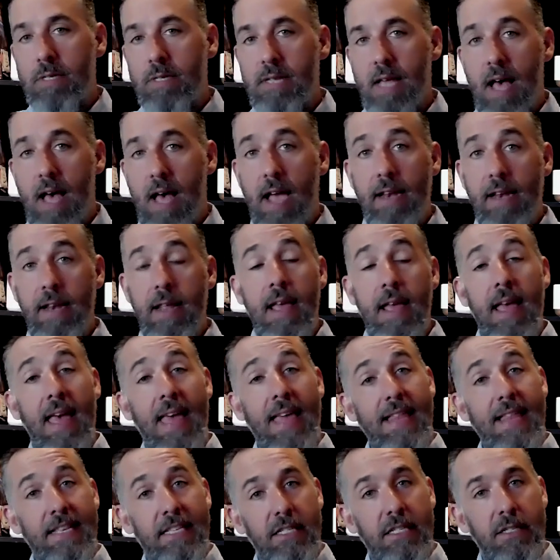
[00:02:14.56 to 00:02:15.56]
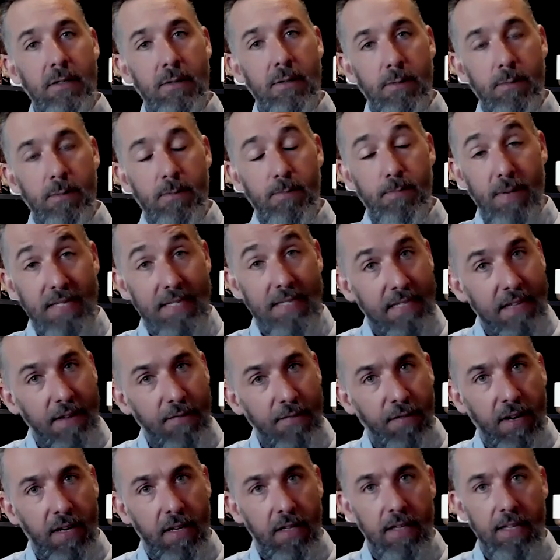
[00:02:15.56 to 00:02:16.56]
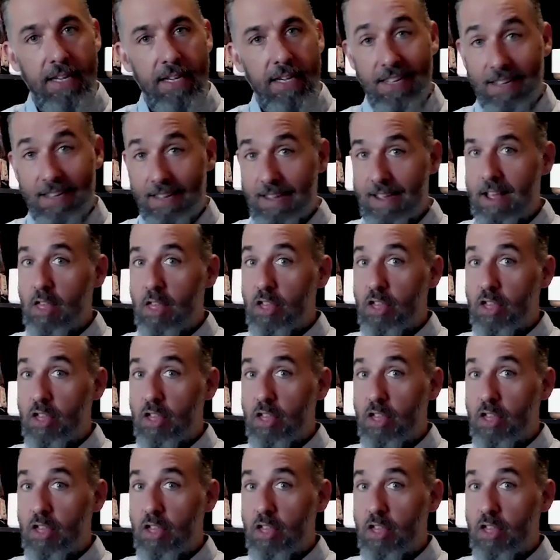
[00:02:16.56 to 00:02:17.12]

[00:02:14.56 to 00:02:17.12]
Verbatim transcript: outside, and specifically